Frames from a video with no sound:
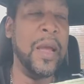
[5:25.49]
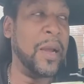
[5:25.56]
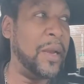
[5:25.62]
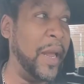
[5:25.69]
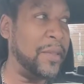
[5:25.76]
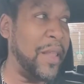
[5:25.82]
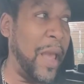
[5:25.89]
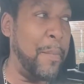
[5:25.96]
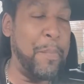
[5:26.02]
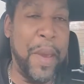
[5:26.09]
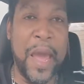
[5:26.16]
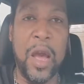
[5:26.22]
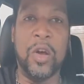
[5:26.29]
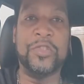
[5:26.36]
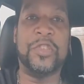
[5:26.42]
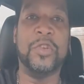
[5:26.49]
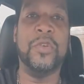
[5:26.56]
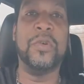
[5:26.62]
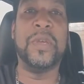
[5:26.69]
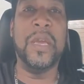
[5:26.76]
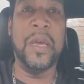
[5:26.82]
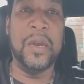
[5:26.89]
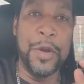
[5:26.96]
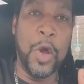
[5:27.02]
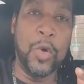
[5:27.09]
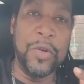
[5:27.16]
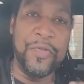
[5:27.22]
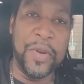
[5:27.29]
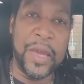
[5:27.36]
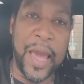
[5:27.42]
Click that bell so you'll get
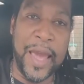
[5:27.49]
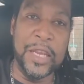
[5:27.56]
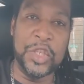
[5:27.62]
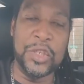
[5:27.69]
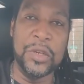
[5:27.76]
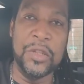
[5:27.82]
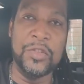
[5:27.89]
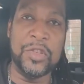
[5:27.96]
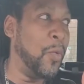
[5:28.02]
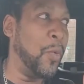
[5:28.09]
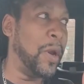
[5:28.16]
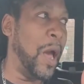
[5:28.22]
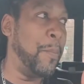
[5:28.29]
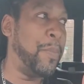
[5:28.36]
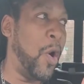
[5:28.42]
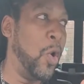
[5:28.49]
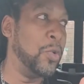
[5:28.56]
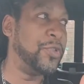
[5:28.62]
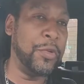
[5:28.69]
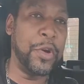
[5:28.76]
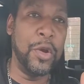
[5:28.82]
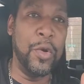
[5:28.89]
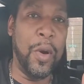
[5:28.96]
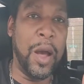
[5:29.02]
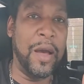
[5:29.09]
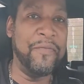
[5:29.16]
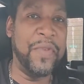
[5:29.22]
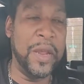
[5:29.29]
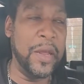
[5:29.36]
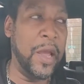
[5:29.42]
notifications when I post new
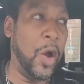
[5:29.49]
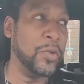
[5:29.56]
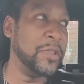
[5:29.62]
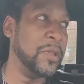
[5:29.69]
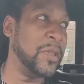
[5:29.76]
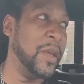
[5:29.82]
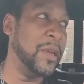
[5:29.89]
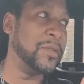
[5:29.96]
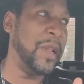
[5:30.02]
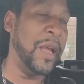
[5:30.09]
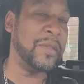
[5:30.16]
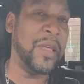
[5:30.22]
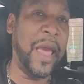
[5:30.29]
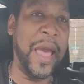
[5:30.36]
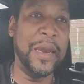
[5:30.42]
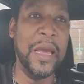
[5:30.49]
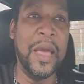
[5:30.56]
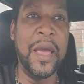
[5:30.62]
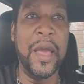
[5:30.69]
videos and things like that.